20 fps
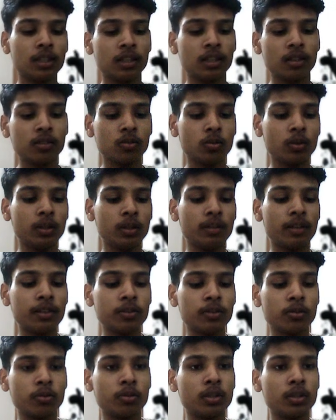So if I
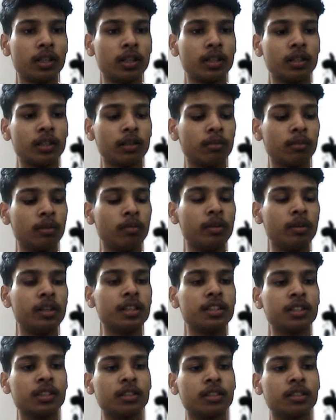show you the
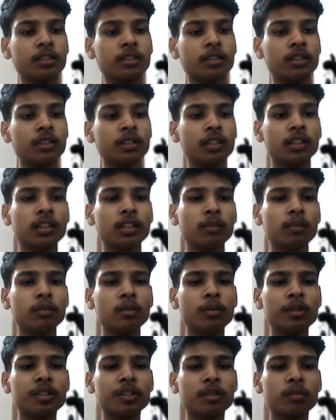implementation
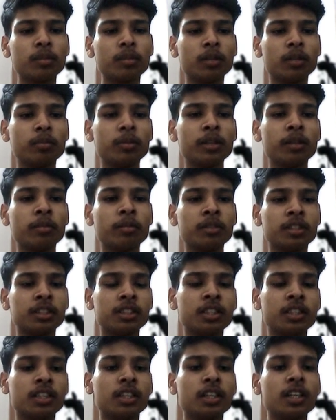pretty much
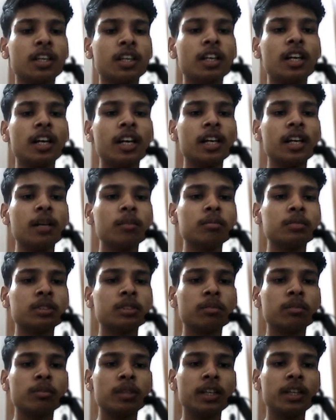easy. I am
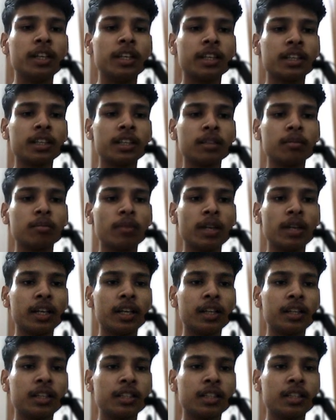simply taking my
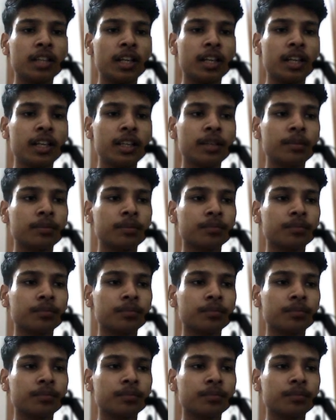integer array.